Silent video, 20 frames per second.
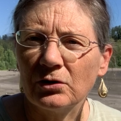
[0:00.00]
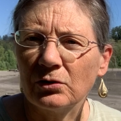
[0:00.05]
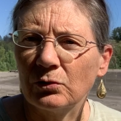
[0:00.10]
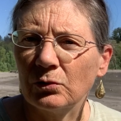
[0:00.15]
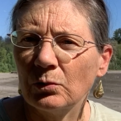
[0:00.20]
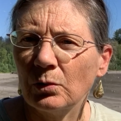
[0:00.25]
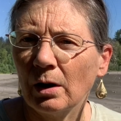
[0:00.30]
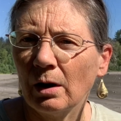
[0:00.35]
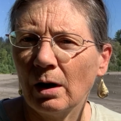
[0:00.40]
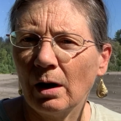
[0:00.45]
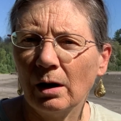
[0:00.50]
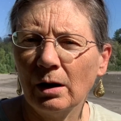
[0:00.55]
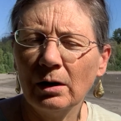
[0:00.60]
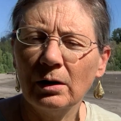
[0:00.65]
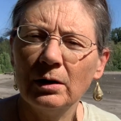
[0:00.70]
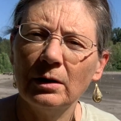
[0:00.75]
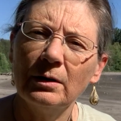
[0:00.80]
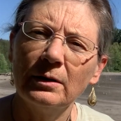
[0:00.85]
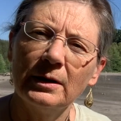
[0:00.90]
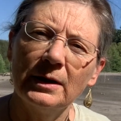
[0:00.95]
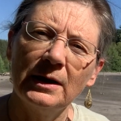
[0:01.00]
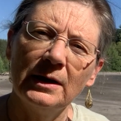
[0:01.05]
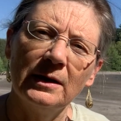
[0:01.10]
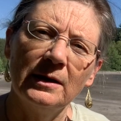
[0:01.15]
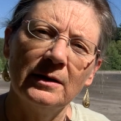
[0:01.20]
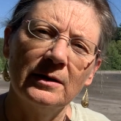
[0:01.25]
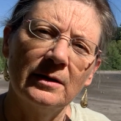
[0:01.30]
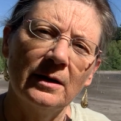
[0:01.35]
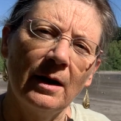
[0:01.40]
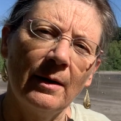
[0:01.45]
through our heart, it
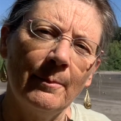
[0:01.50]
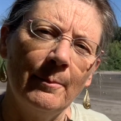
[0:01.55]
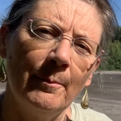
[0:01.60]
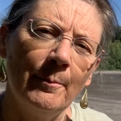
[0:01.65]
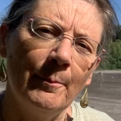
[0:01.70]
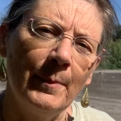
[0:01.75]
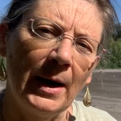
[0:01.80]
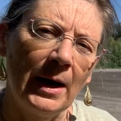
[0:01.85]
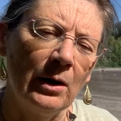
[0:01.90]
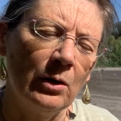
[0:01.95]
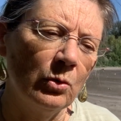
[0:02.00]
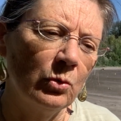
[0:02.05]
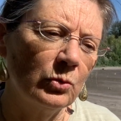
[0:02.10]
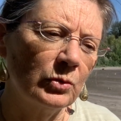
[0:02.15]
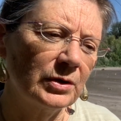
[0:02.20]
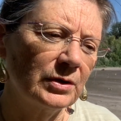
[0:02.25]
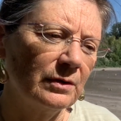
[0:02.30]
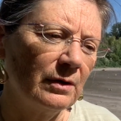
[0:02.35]
is about